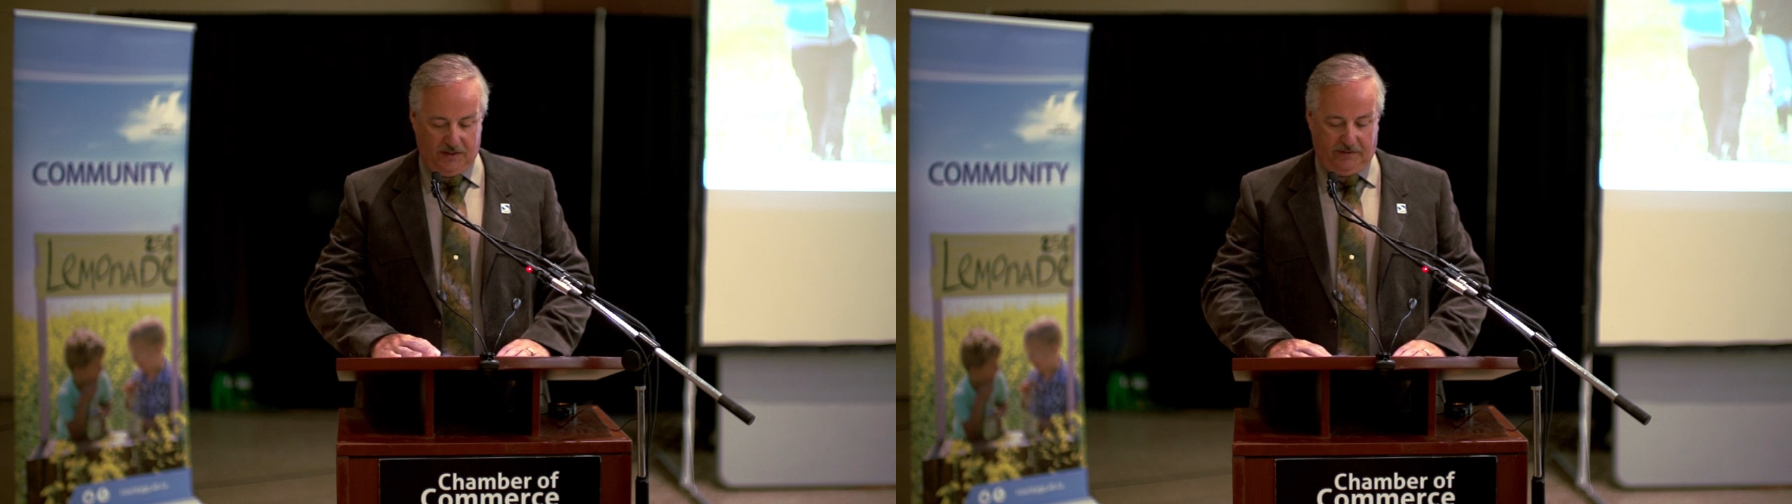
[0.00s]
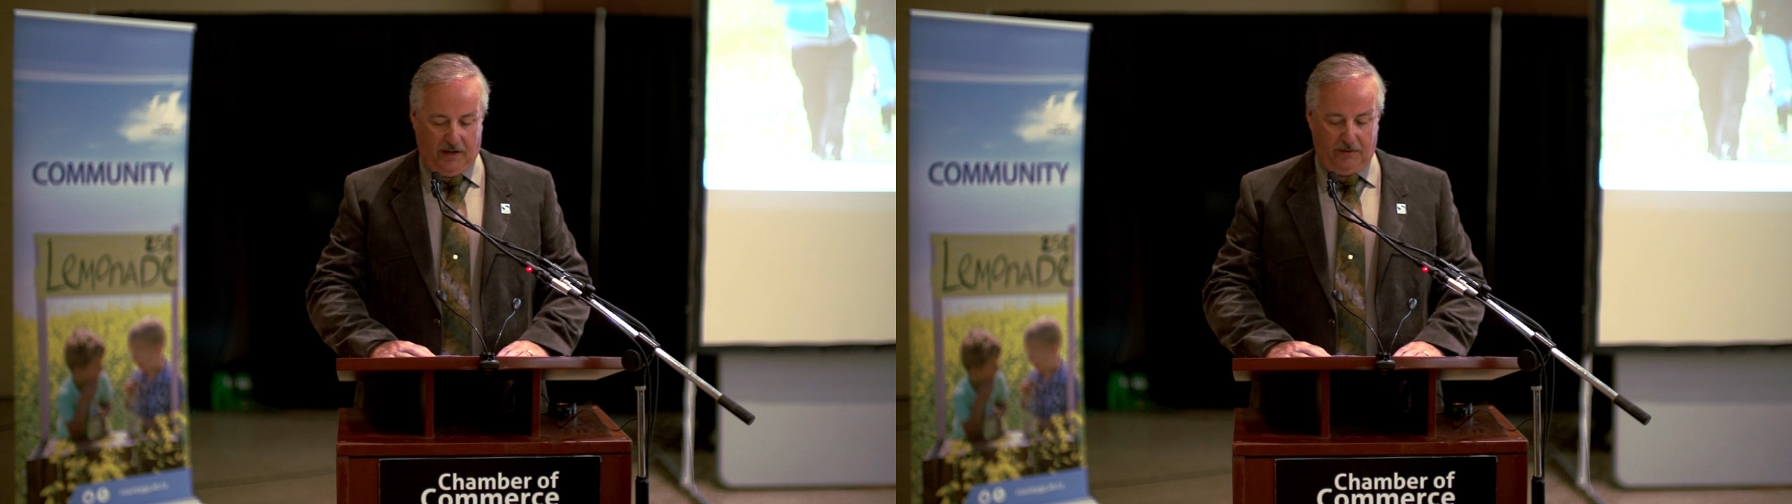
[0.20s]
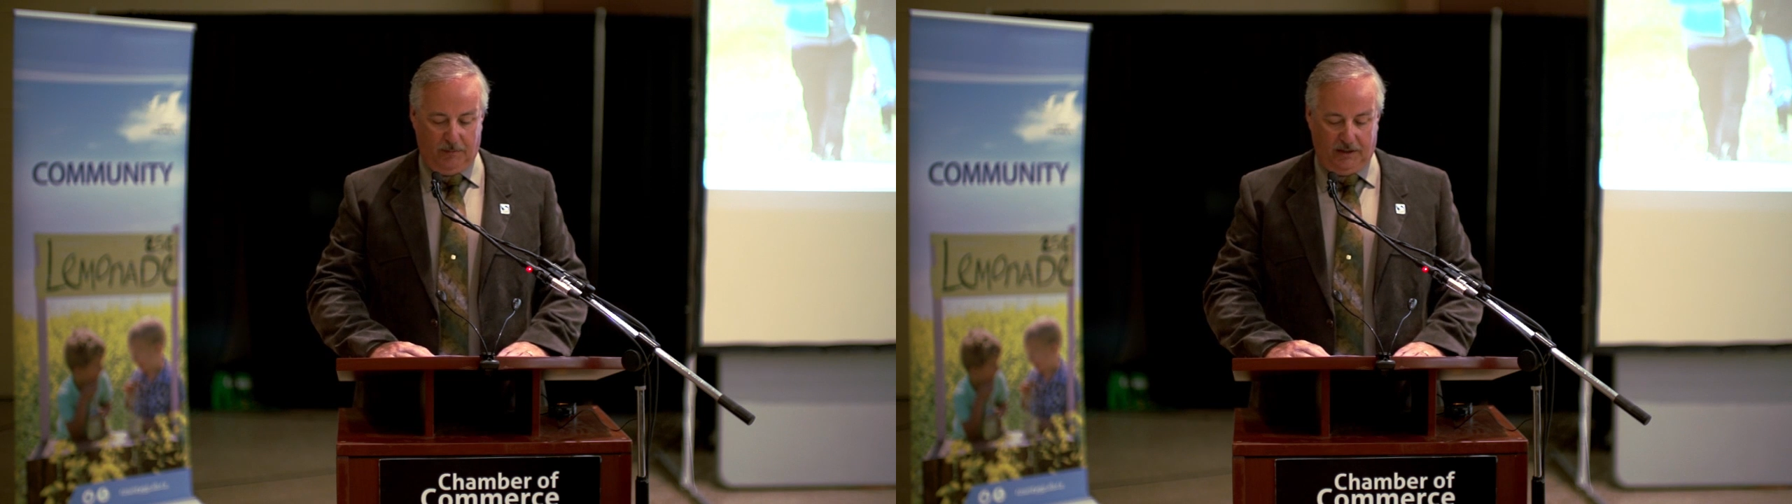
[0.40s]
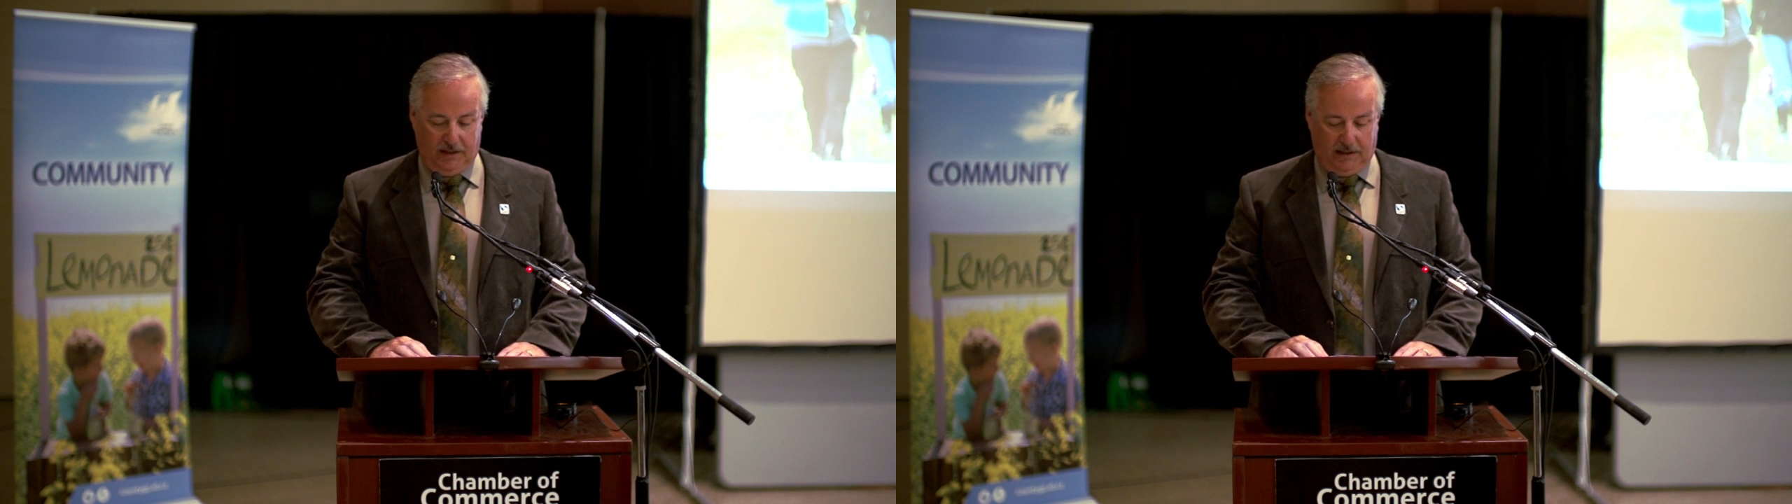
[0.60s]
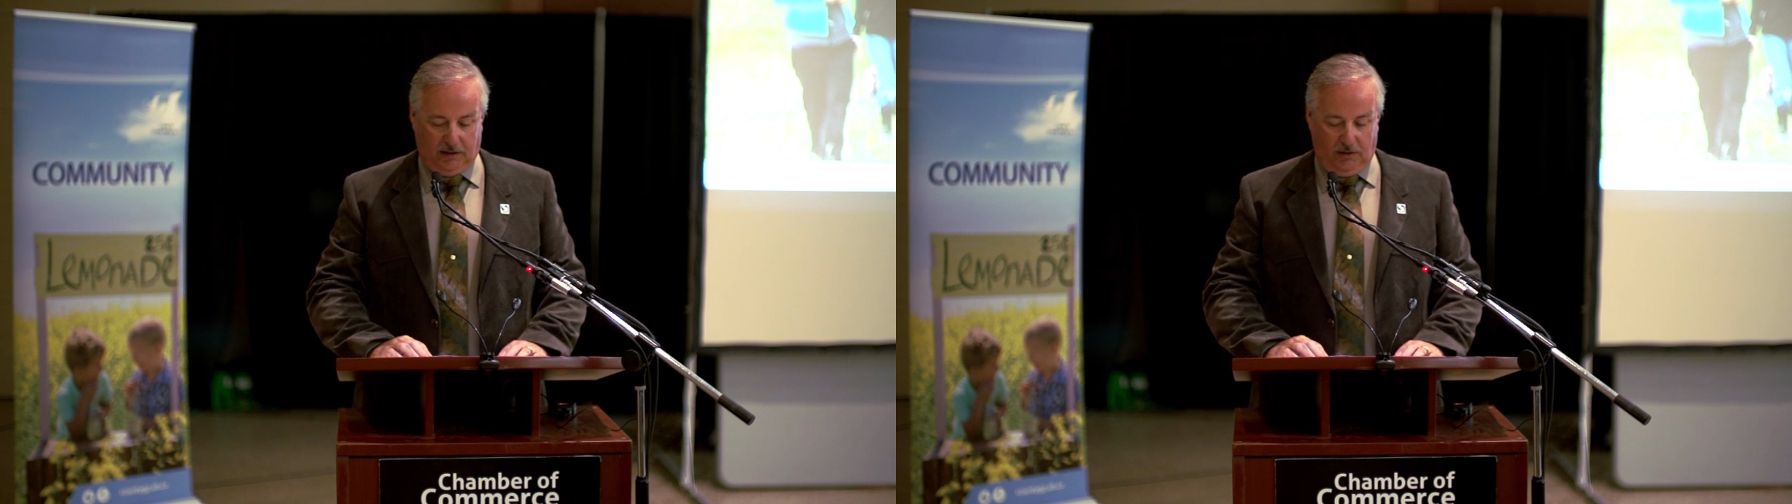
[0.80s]
of government,
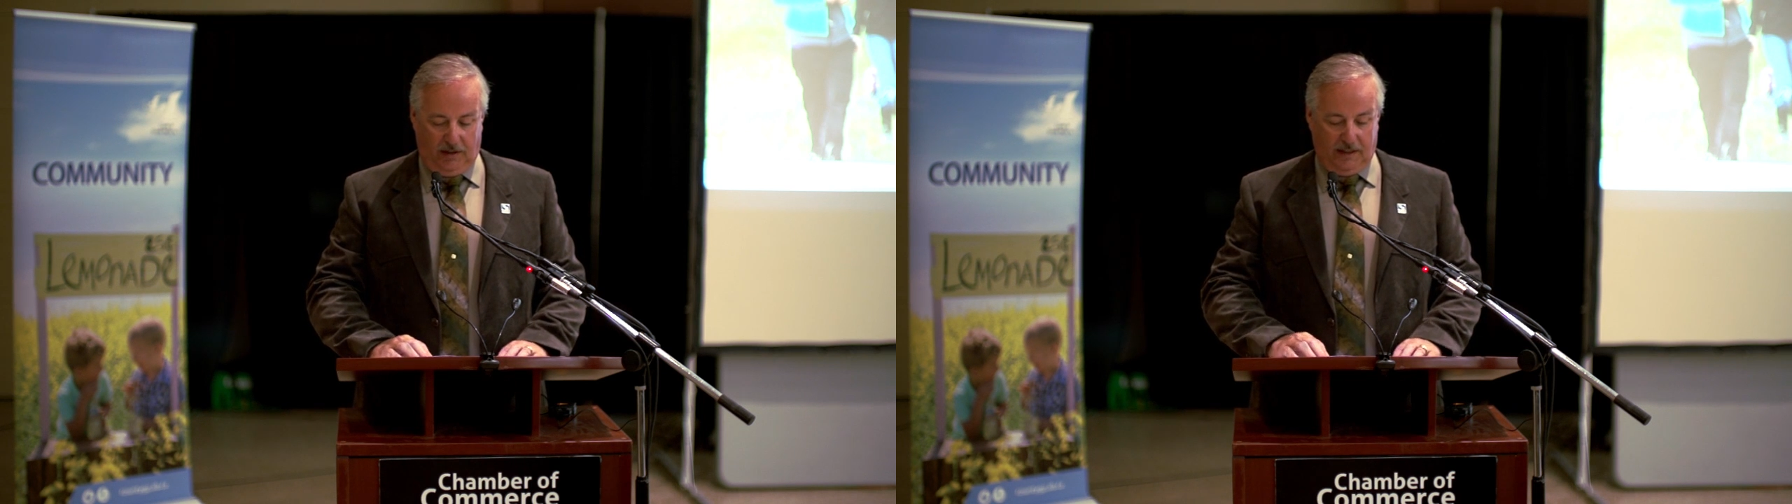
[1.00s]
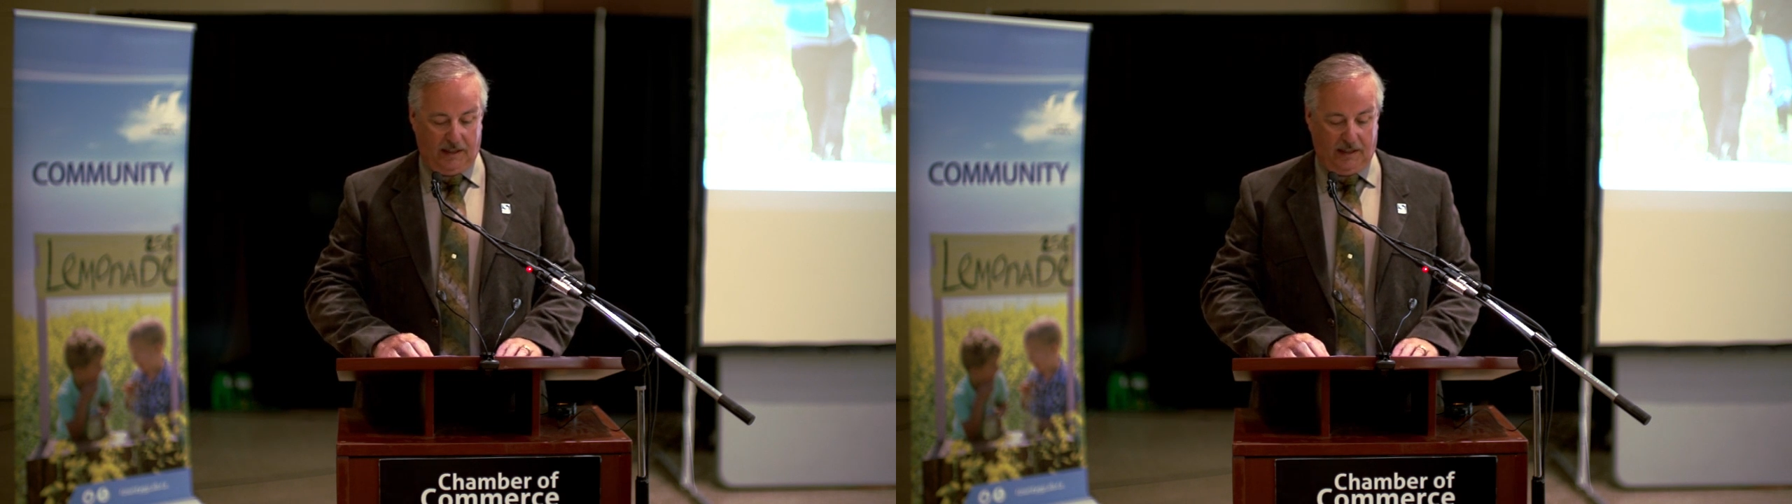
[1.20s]
including the